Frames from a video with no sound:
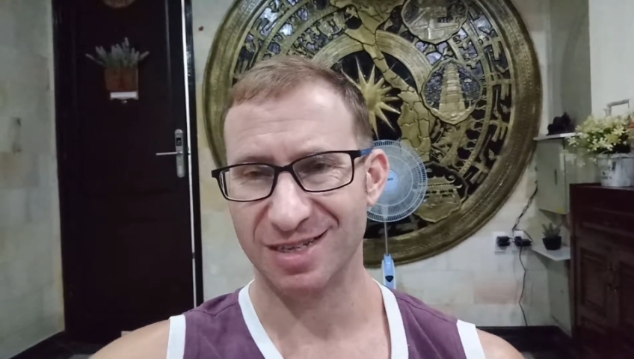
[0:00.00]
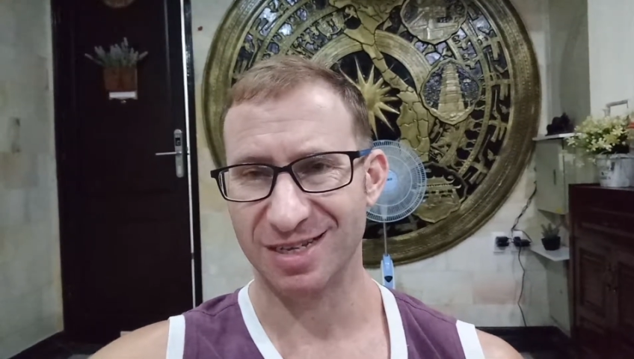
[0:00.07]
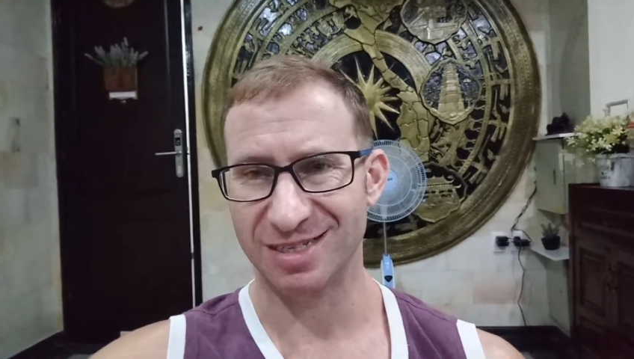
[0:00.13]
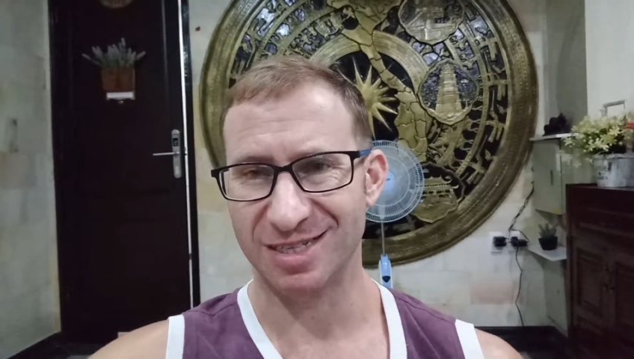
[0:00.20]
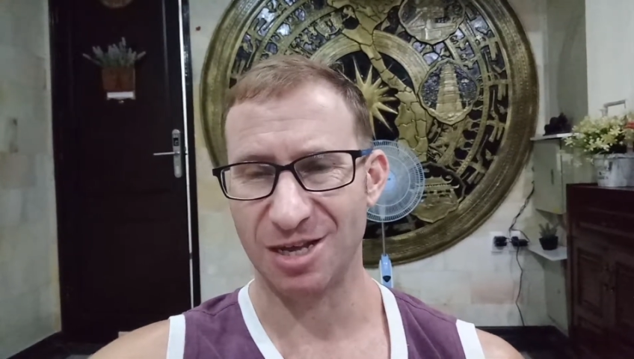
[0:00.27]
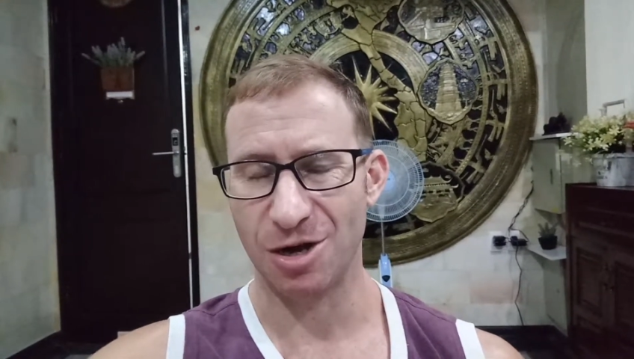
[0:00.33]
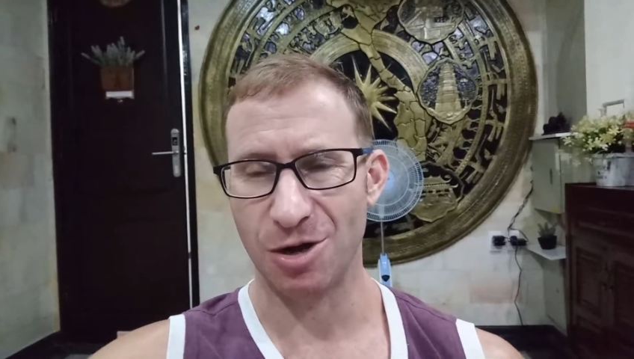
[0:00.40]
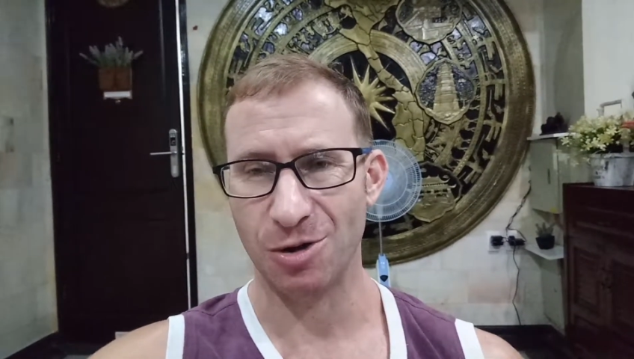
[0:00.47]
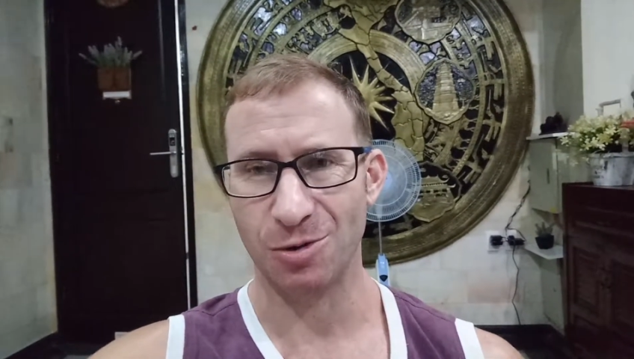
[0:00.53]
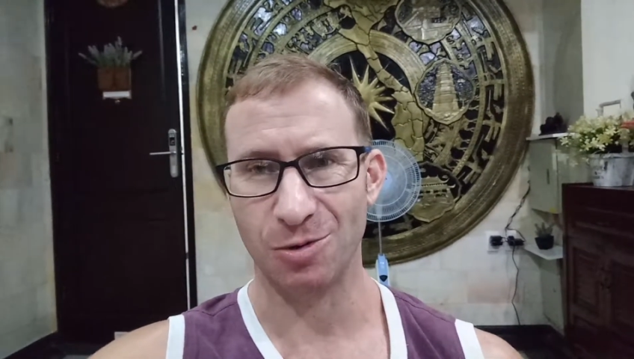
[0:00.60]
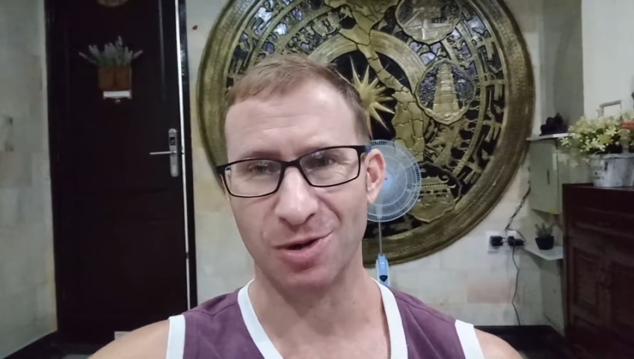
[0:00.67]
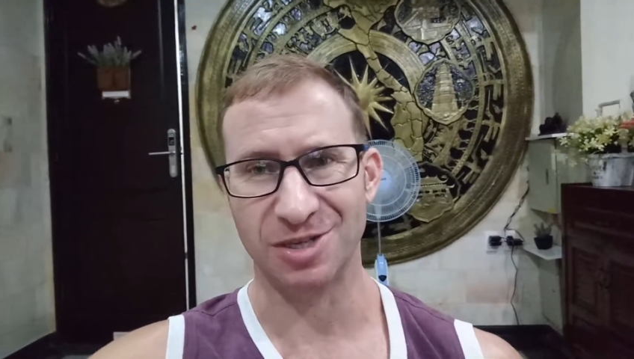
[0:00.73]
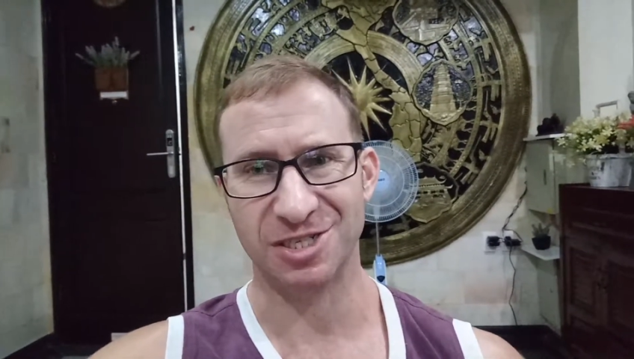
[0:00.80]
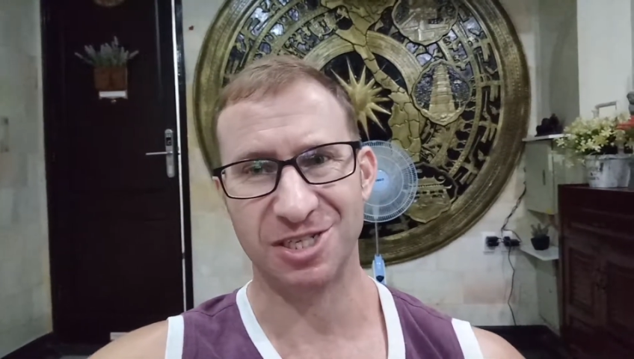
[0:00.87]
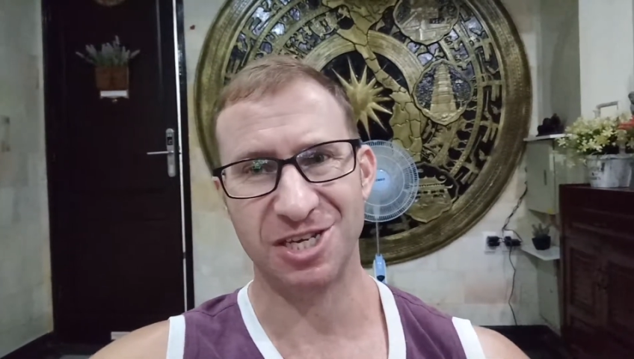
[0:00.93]
There's
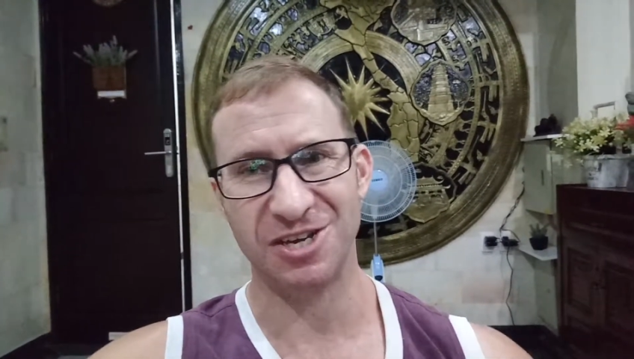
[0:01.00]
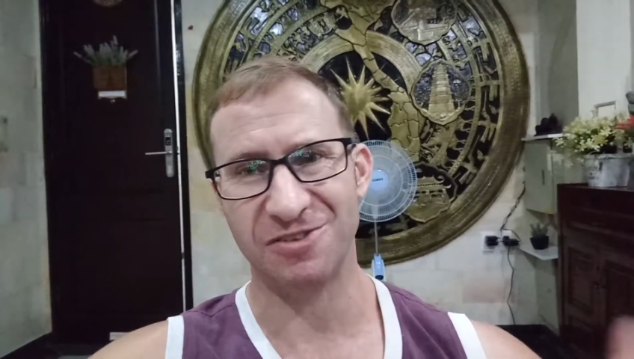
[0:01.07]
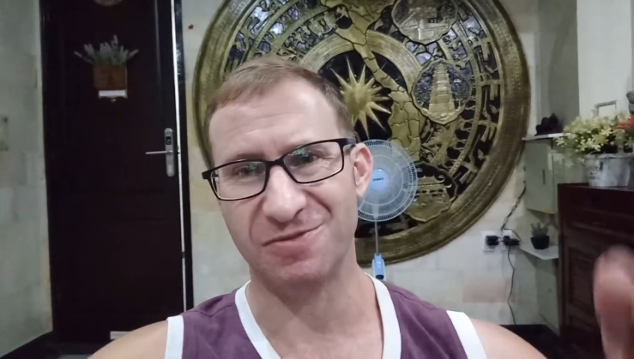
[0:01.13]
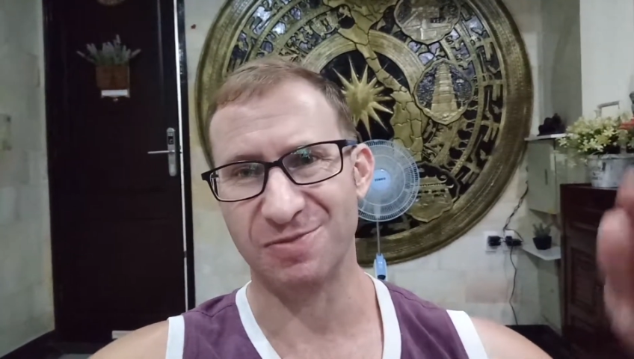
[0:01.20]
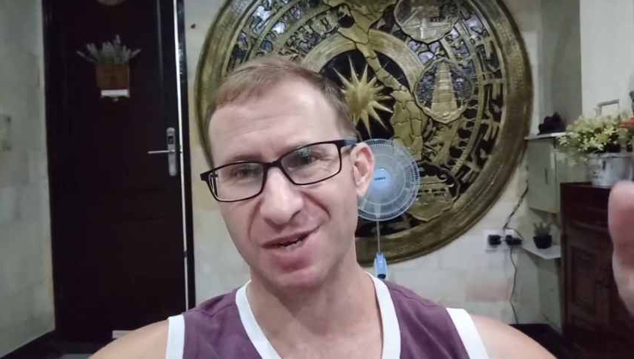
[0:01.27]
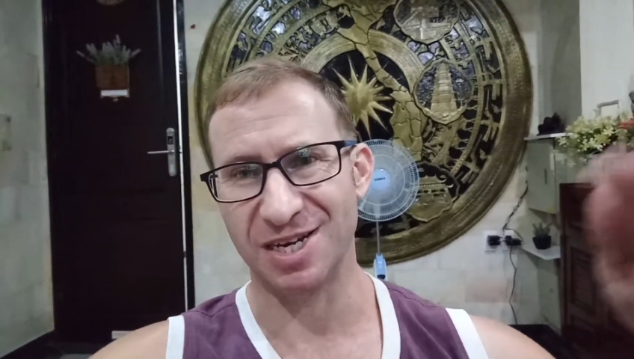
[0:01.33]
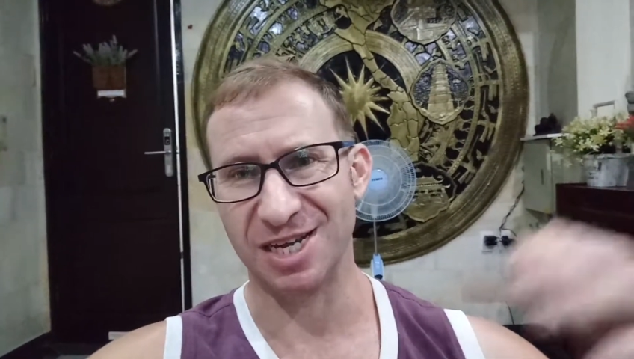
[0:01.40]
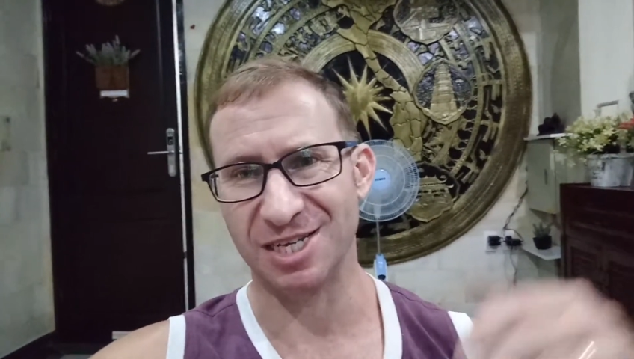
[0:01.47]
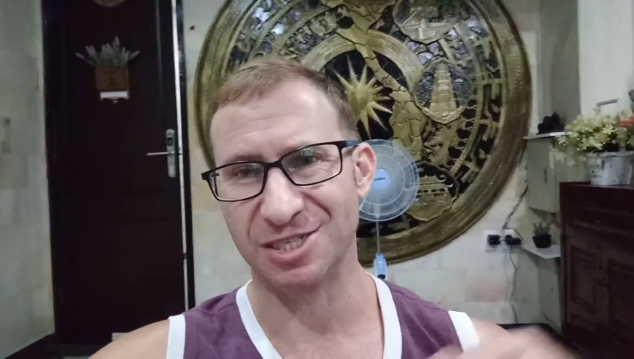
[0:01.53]
no achievement,